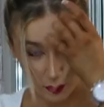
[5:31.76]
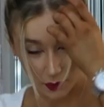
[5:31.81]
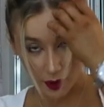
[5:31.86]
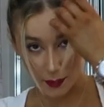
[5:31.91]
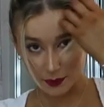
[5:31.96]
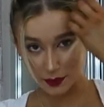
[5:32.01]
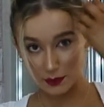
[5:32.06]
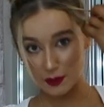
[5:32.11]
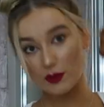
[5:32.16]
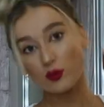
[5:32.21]
will
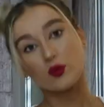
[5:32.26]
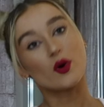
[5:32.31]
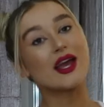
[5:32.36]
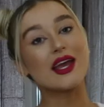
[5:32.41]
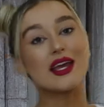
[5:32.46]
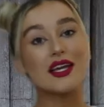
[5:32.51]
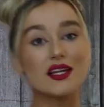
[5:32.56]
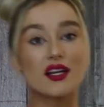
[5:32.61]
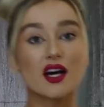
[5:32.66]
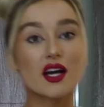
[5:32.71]
probably be
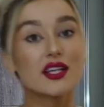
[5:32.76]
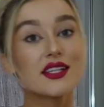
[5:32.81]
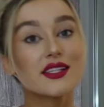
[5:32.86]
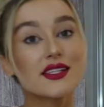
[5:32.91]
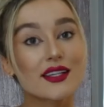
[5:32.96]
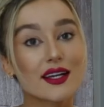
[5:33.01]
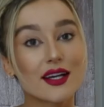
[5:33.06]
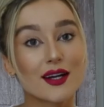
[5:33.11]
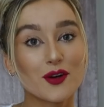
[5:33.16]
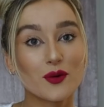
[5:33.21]
way
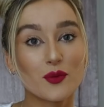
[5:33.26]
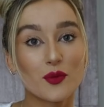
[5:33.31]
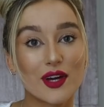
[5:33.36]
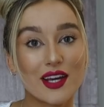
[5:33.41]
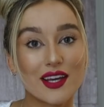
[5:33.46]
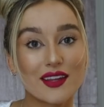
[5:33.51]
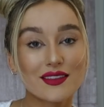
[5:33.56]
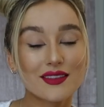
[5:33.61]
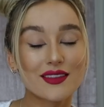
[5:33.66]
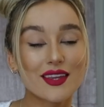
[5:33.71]
nicer
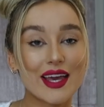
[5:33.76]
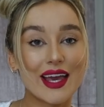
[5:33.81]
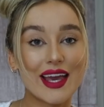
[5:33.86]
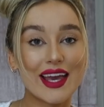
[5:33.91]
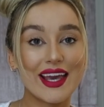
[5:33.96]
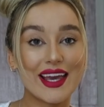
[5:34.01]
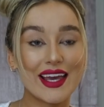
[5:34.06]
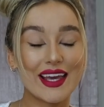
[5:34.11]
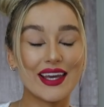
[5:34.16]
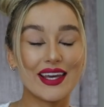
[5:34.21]
with
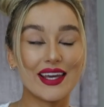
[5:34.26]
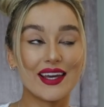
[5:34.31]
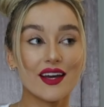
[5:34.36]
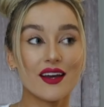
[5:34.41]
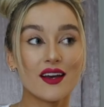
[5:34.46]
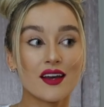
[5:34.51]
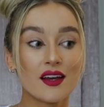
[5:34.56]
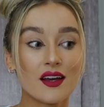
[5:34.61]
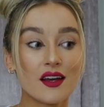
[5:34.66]
a